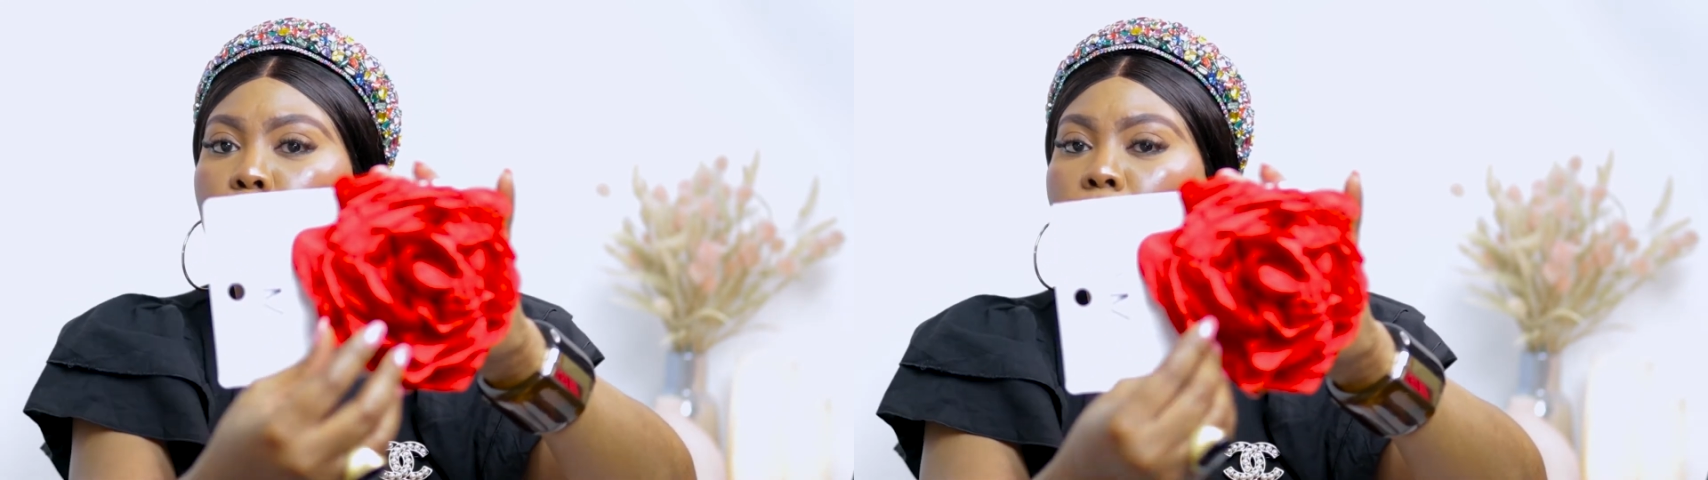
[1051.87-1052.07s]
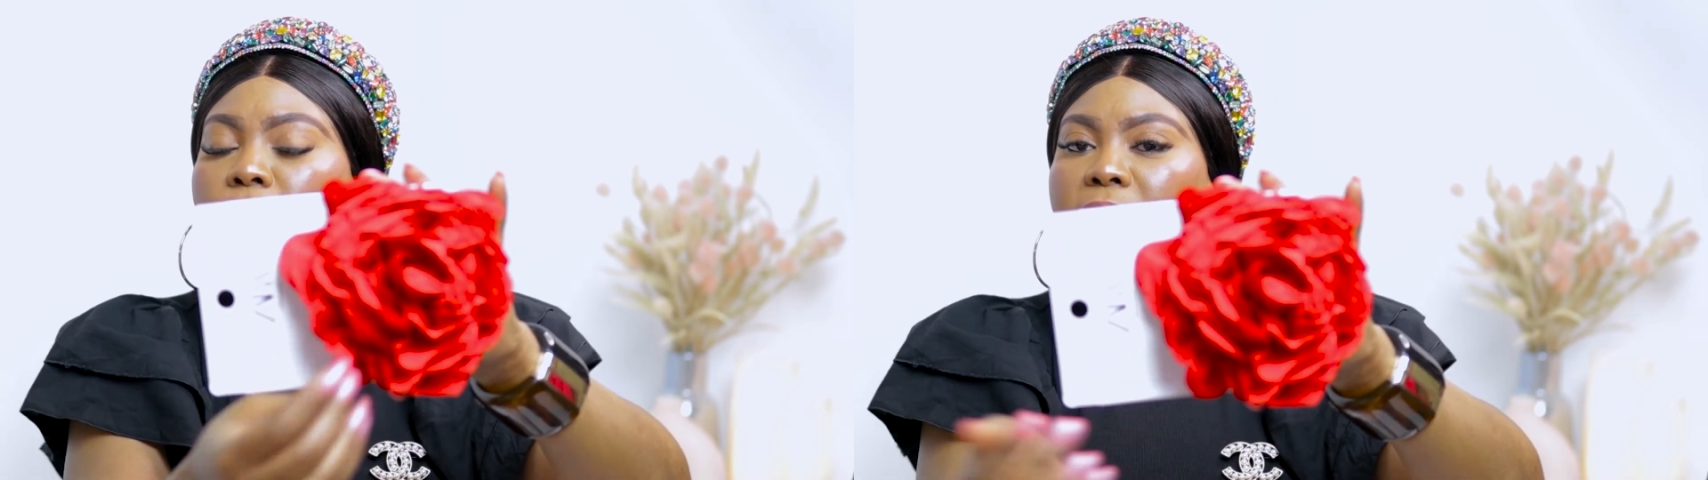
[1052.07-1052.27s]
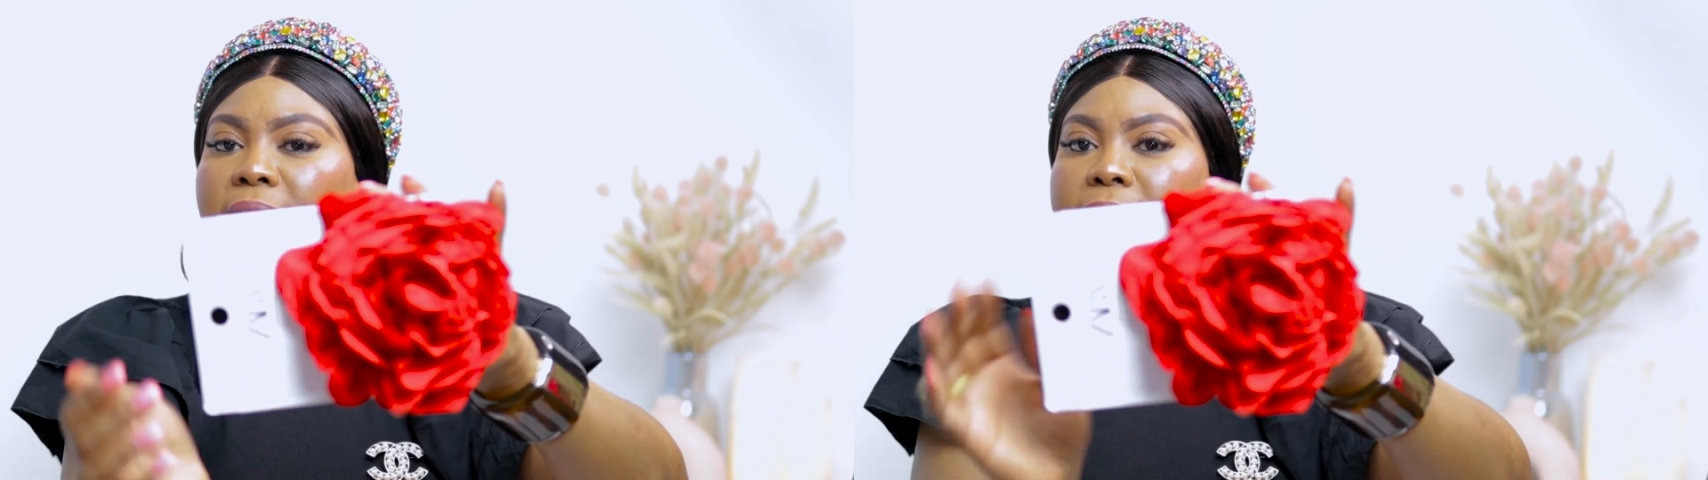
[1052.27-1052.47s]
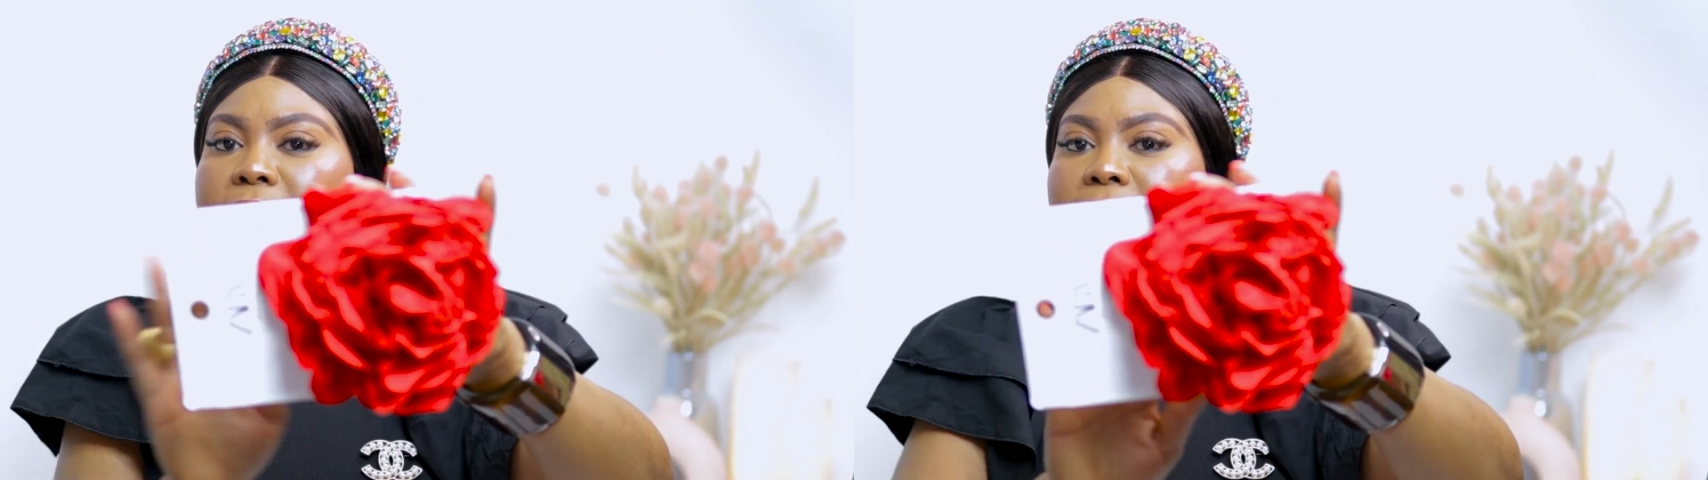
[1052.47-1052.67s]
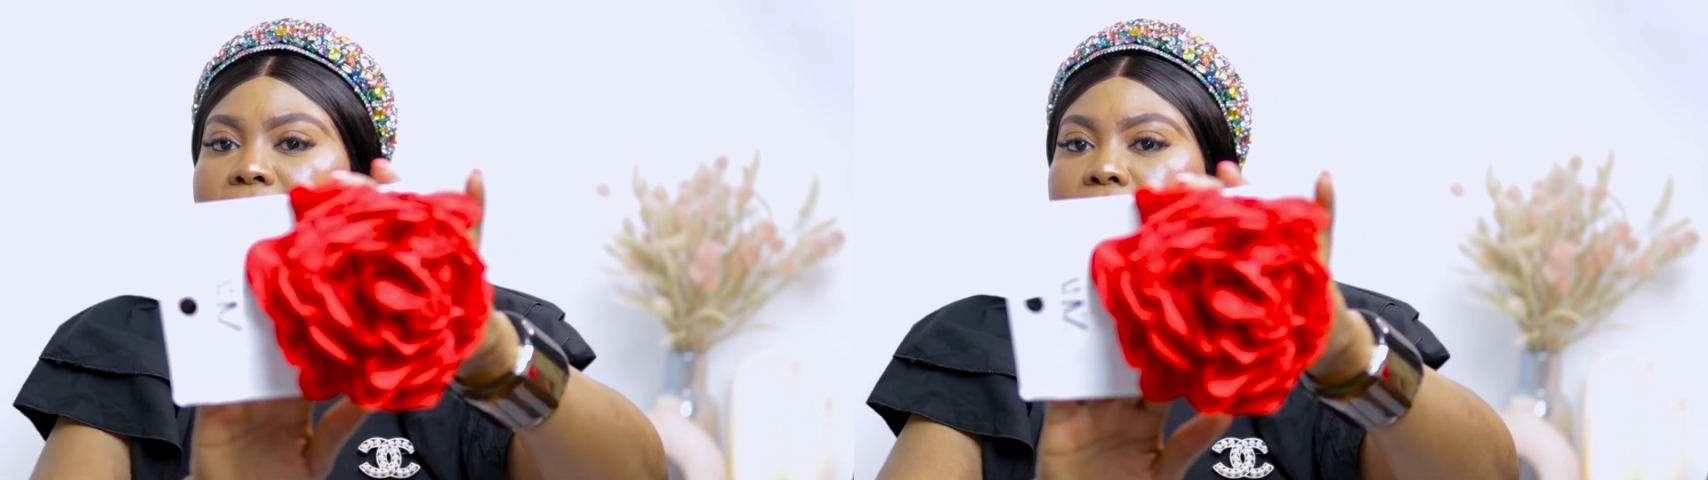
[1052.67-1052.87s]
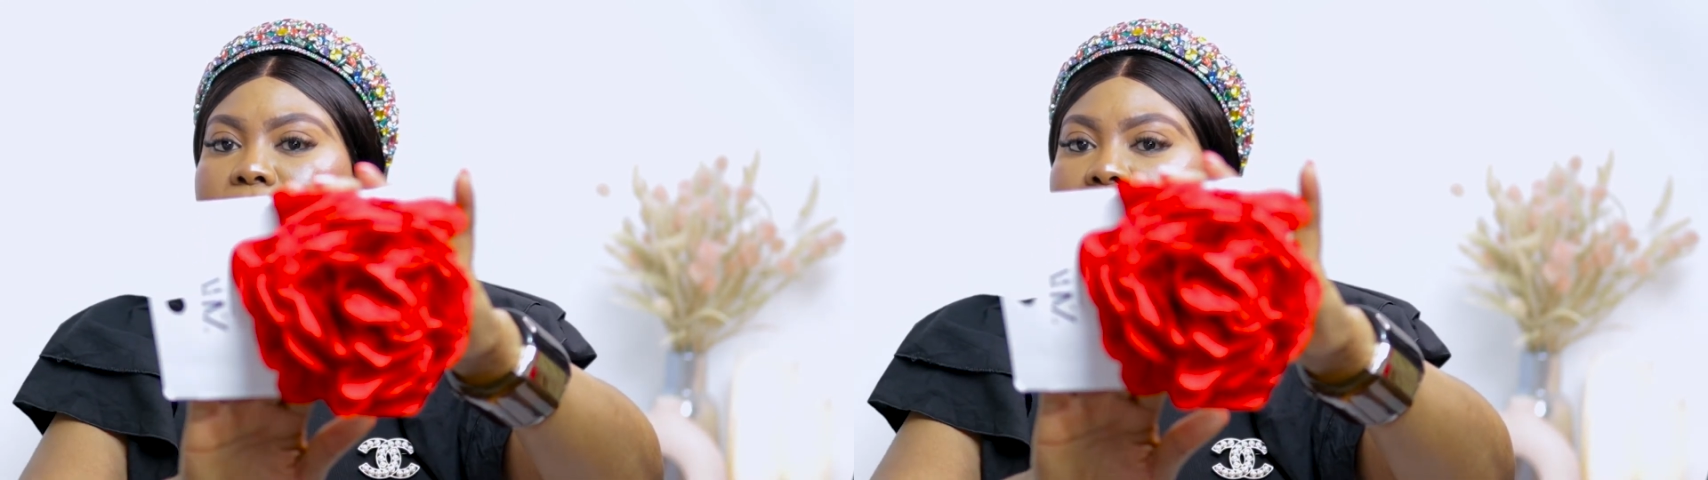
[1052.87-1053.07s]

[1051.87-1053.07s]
Hopefully it's still